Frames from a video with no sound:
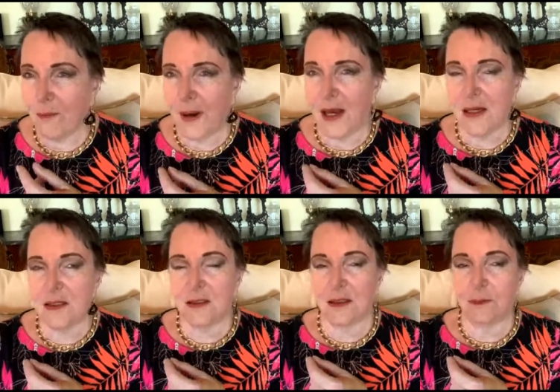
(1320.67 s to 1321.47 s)
have
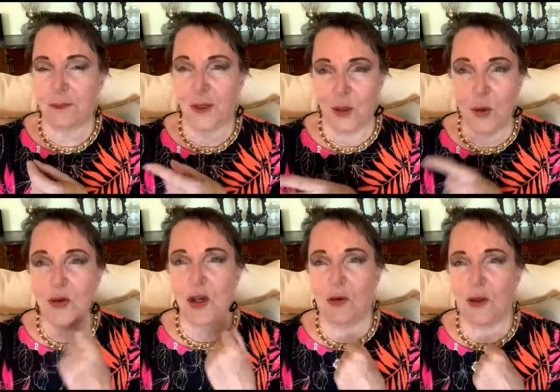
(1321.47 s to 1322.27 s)
passed, but
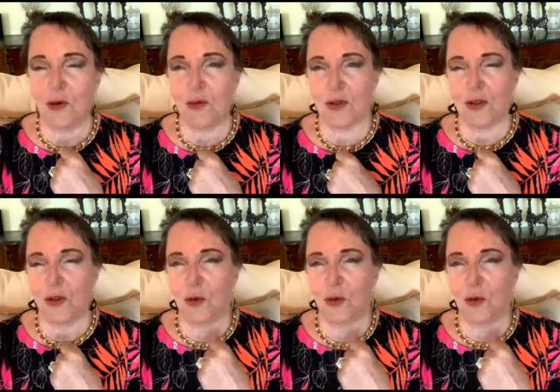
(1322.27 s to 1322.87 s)
also those